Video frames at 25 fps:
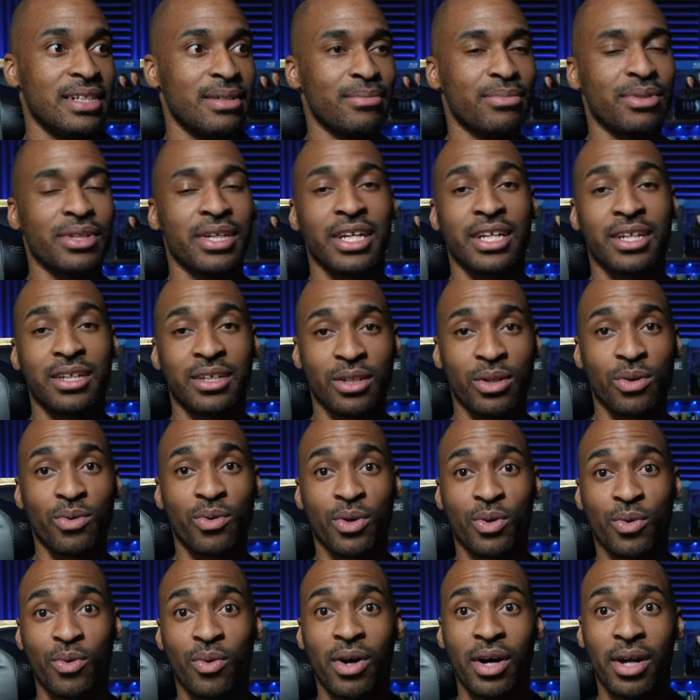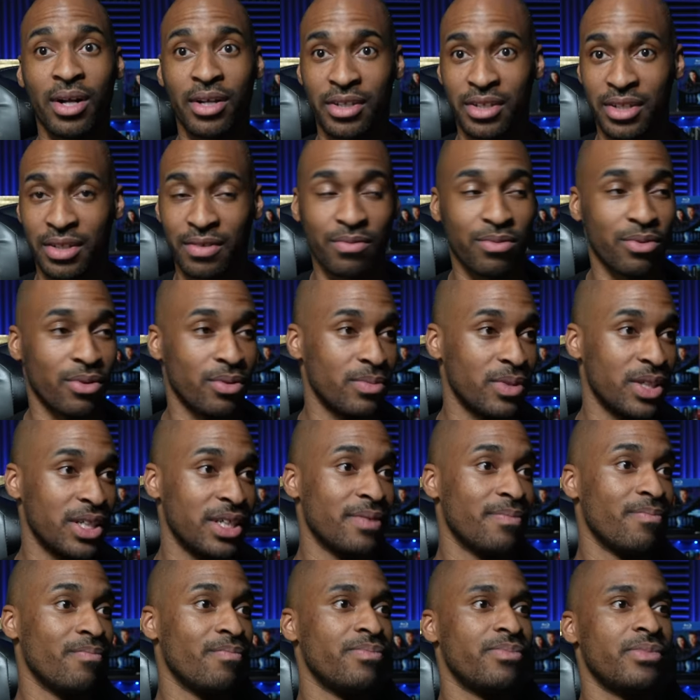playing in lower quality for
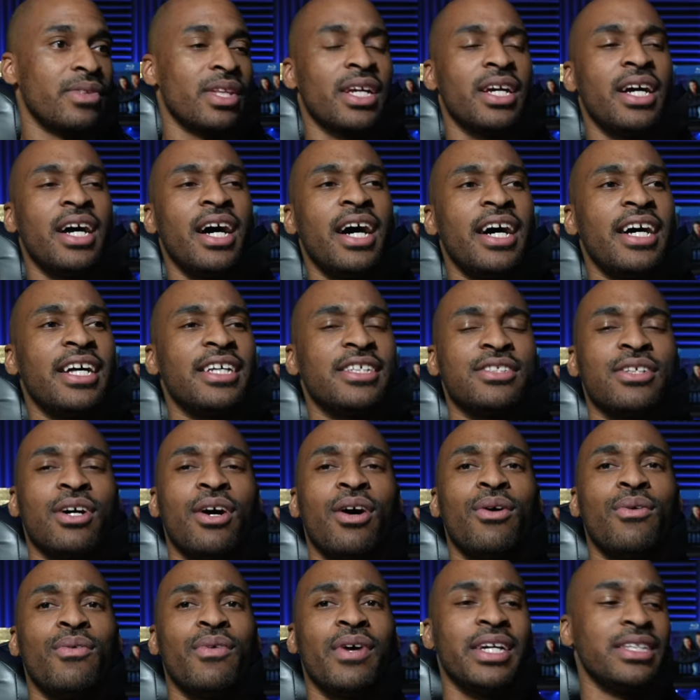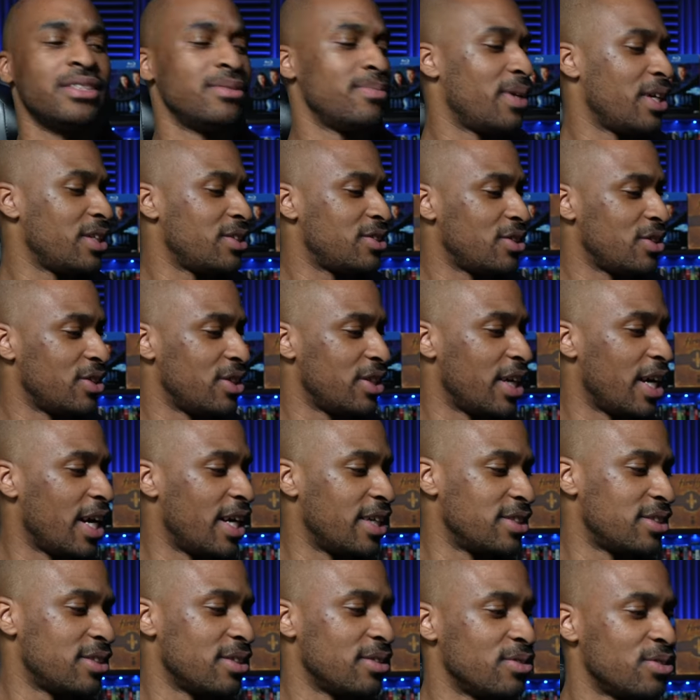me as always, make sure you
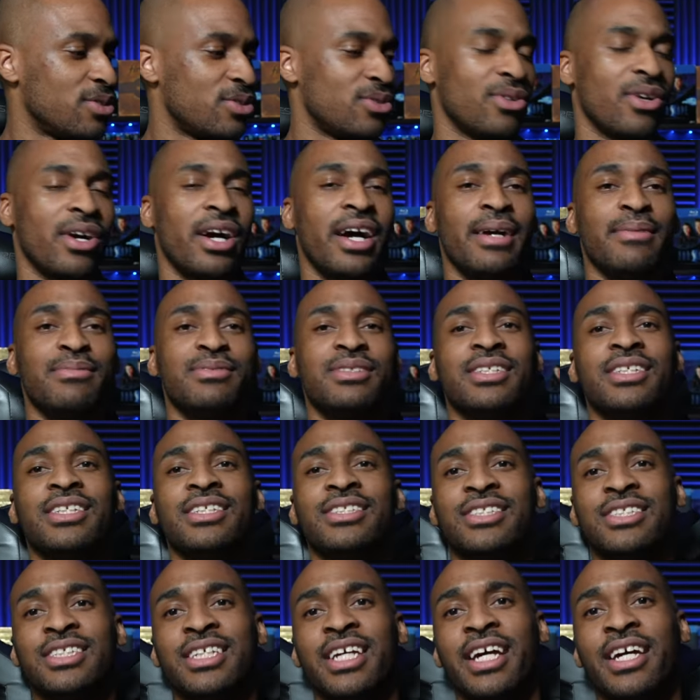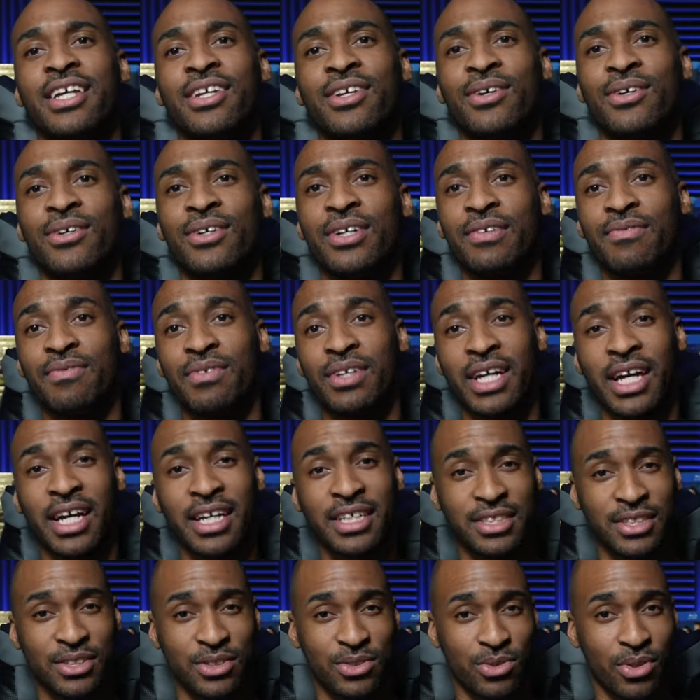guys subscribe to the channel if you
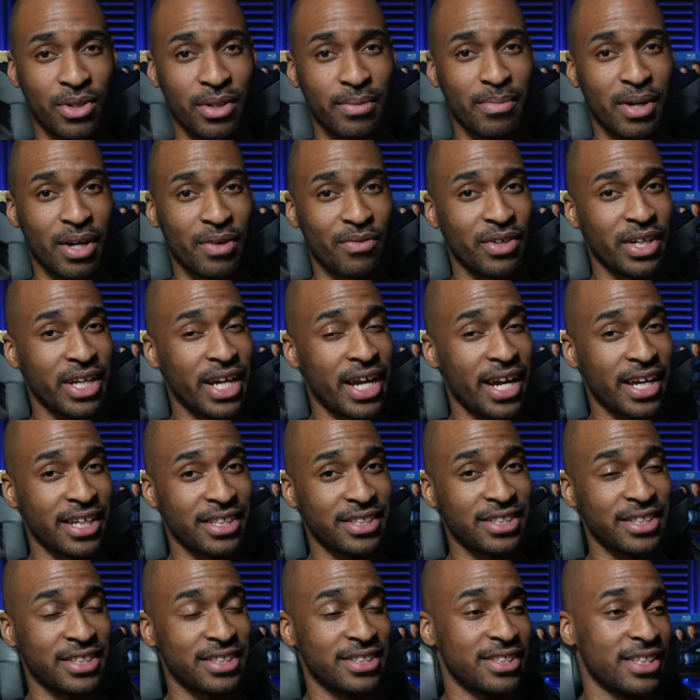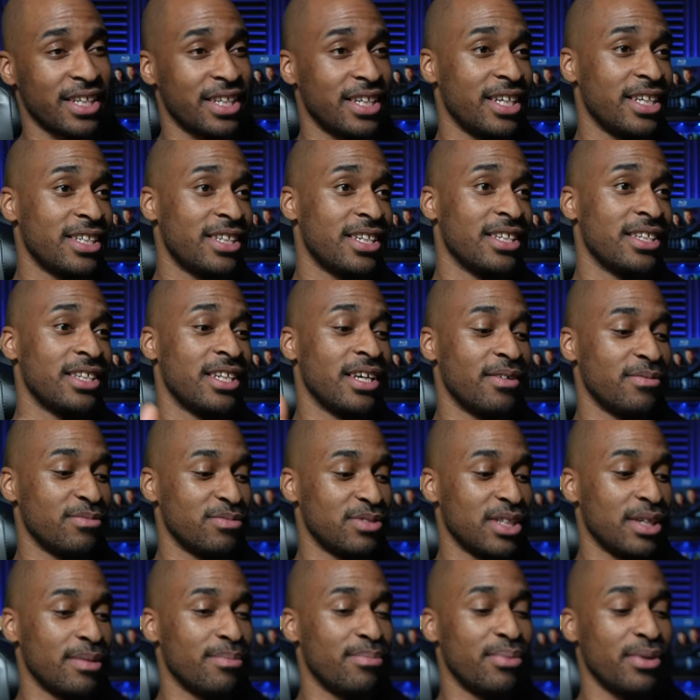guys enjoy my reactions and hit the
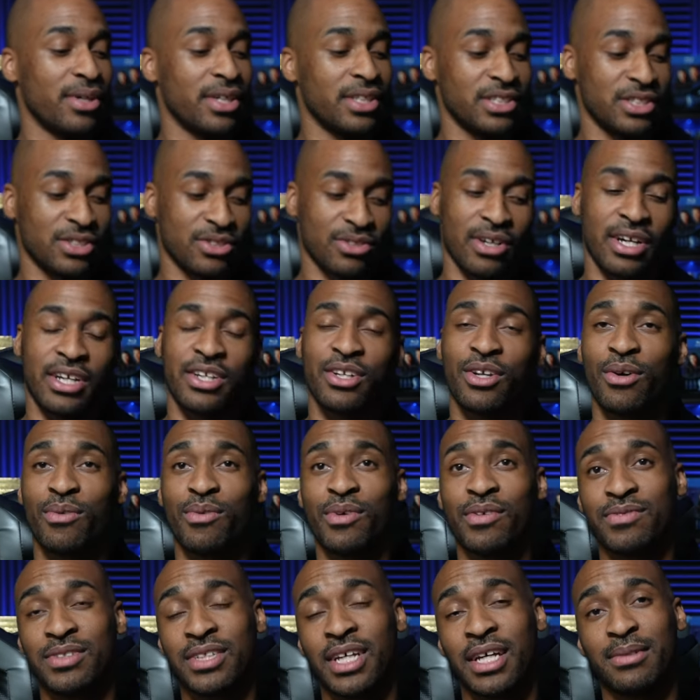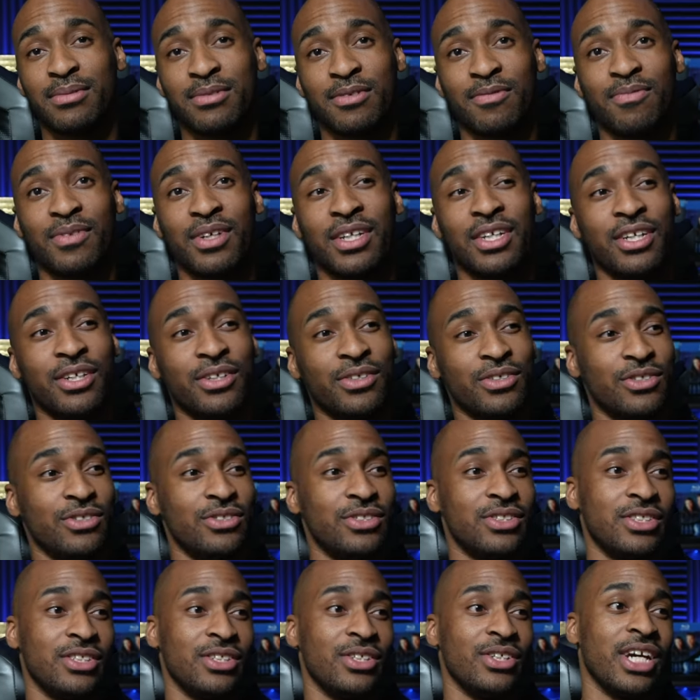thumbs up button so I know what types of
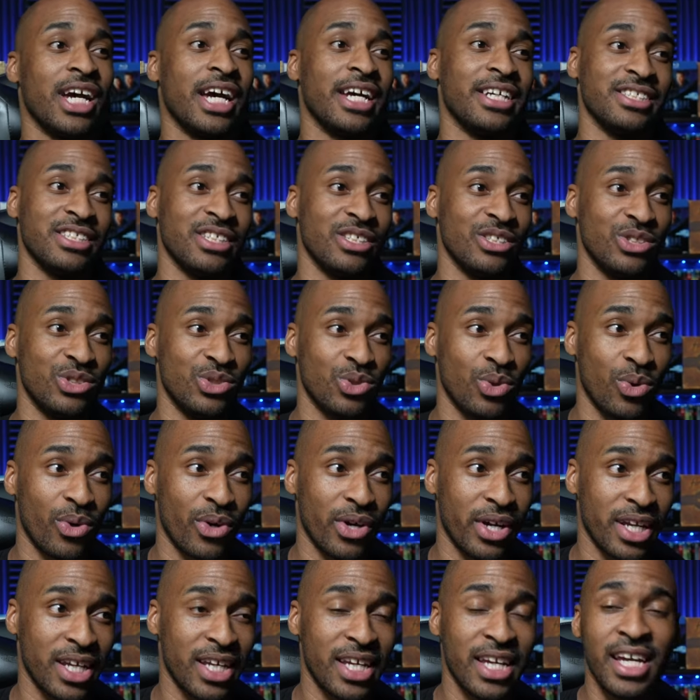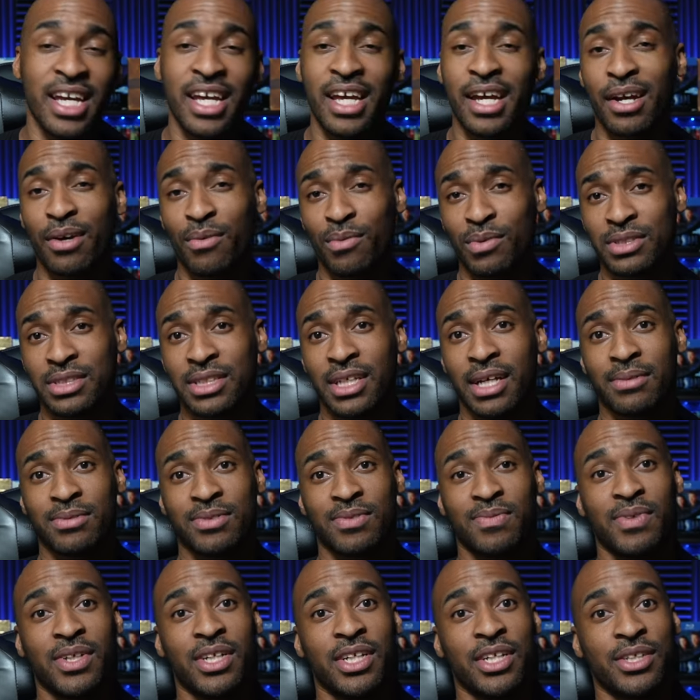videos you guys enjoy and what types
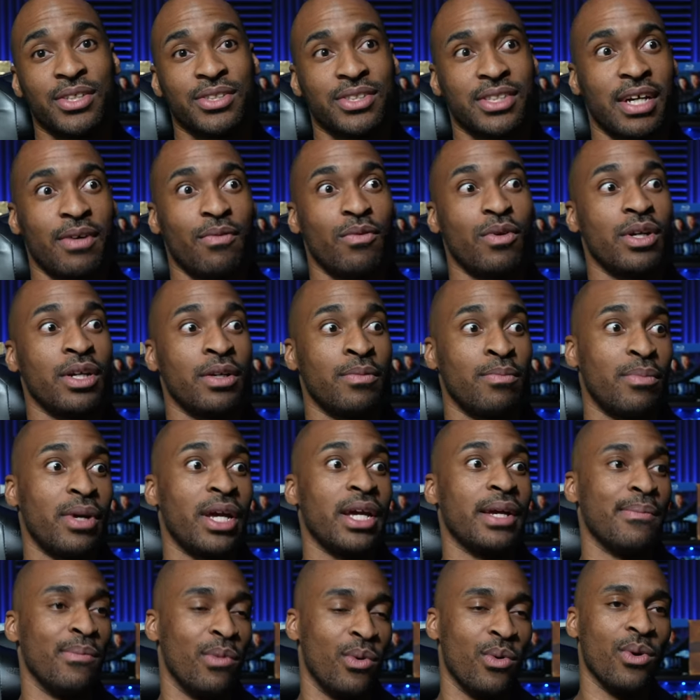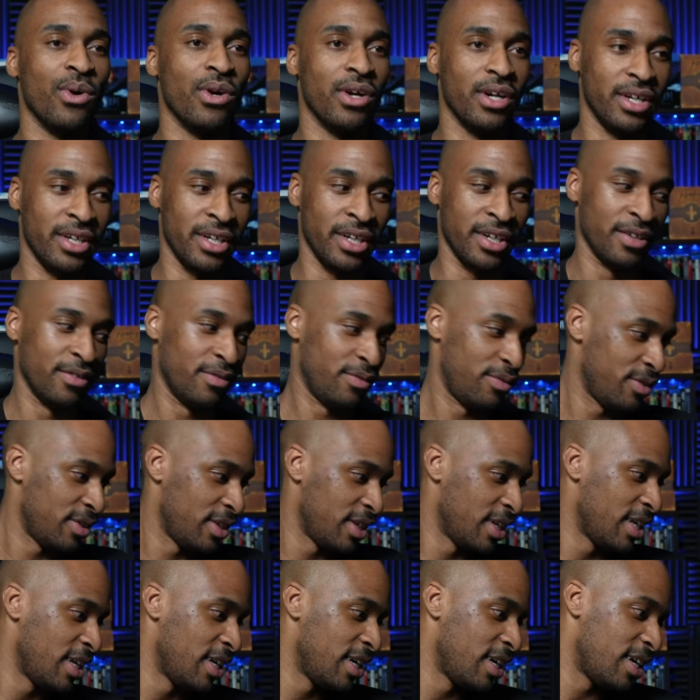of videos I want to make more of.
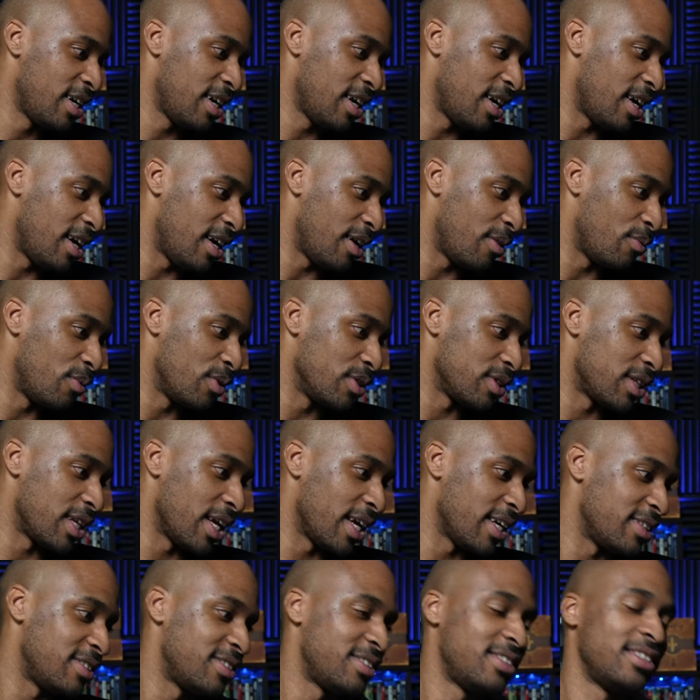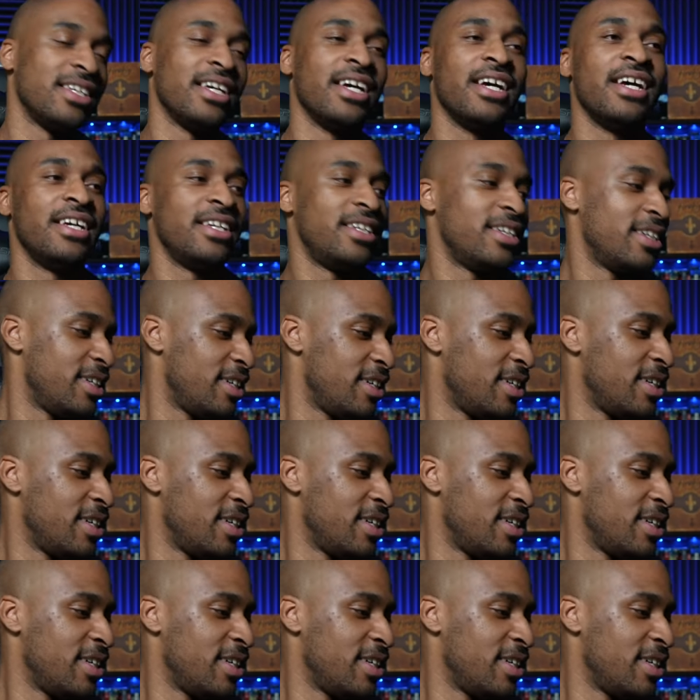Uh, with that said,